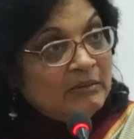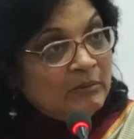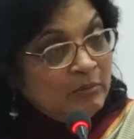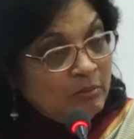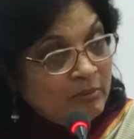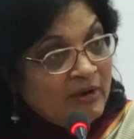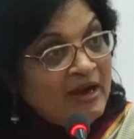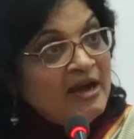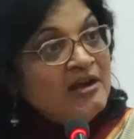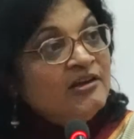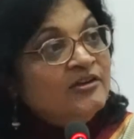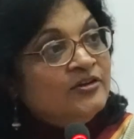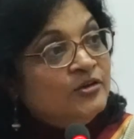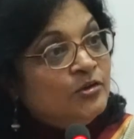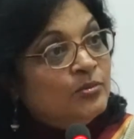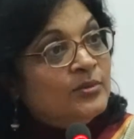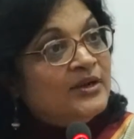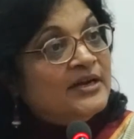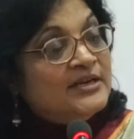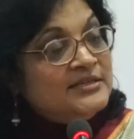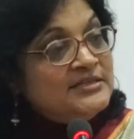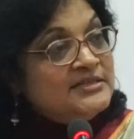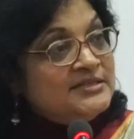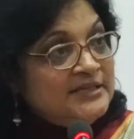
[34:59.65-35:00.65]
work
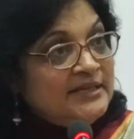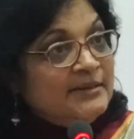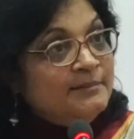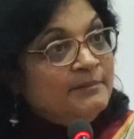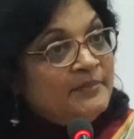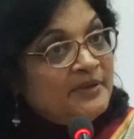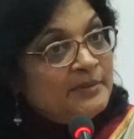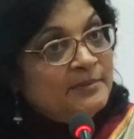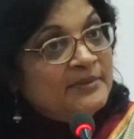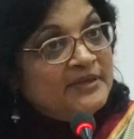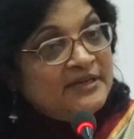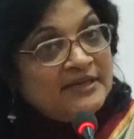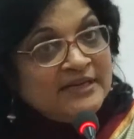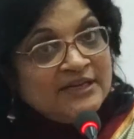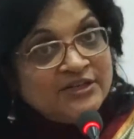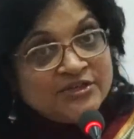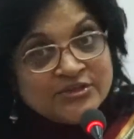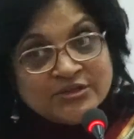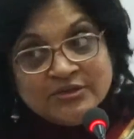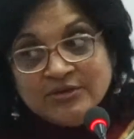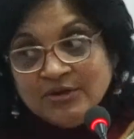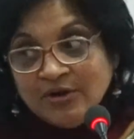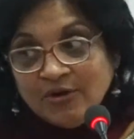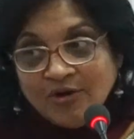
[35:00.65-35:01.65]
towards the
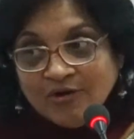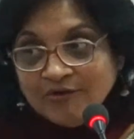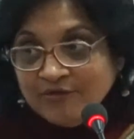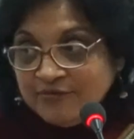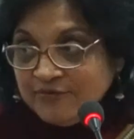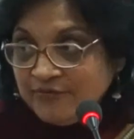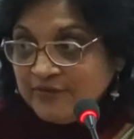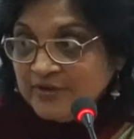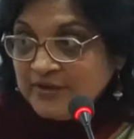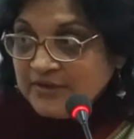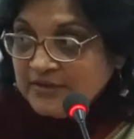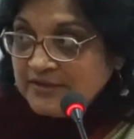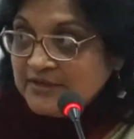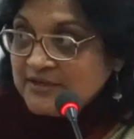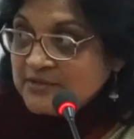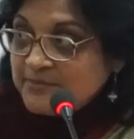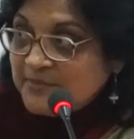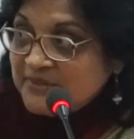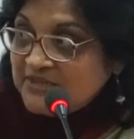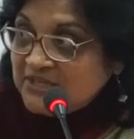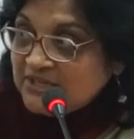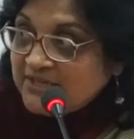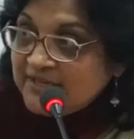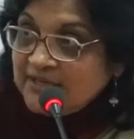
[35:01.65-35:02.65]
implementation of this
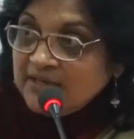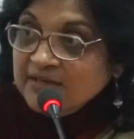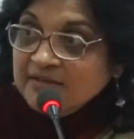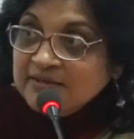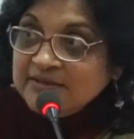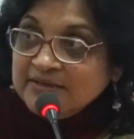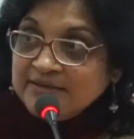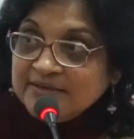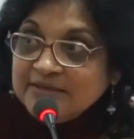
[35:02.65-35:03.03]
particular